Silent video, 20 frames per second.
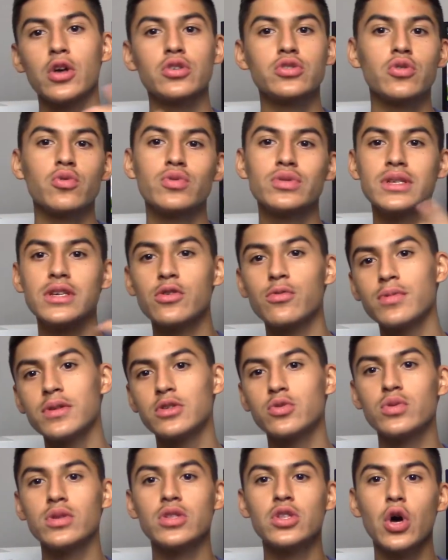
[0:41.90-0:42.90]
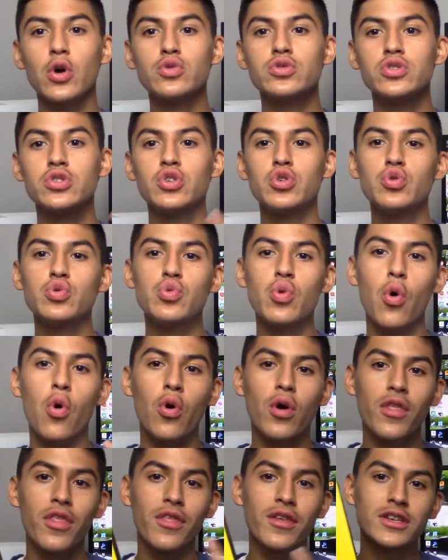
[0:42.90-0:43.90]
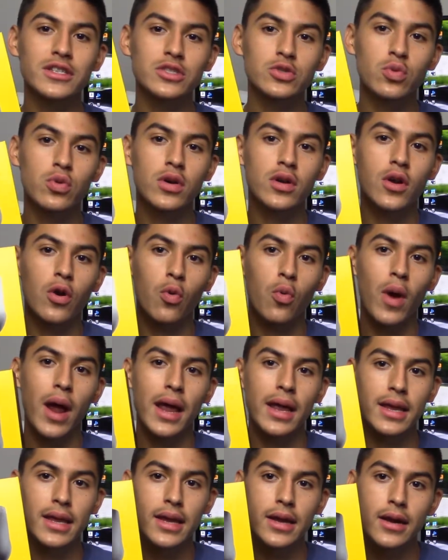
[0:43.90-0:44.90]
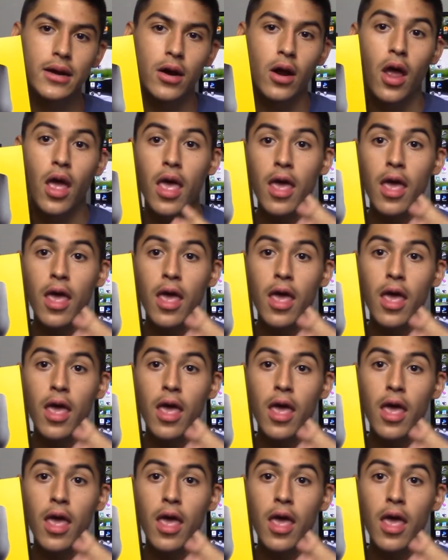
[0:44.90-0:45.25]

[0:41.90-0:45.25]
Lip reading: was either between those two or this one right here.